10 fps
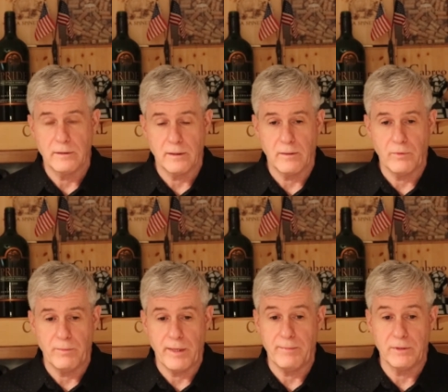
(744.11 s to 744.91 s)
Um,
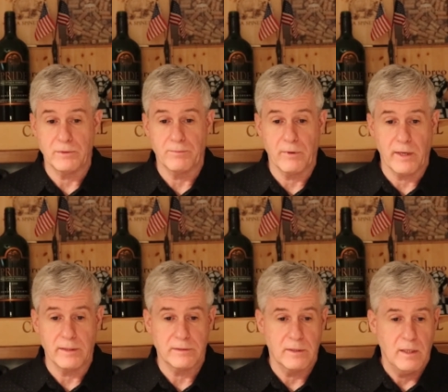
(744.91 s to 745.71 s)
you may be
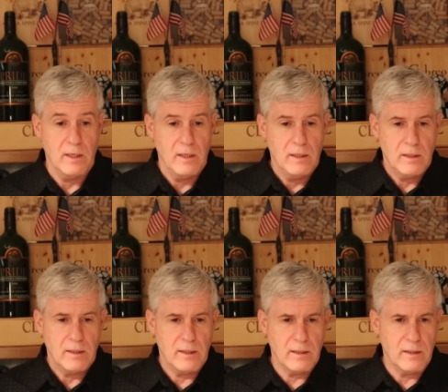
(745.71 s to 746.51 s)
surprised.
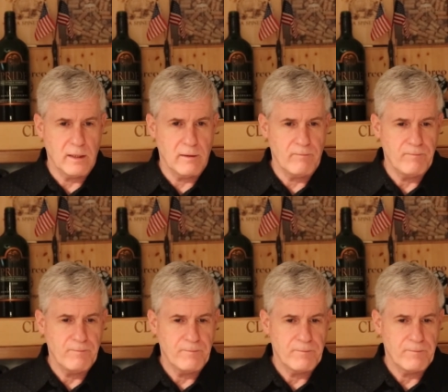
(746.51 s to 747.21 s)
And um,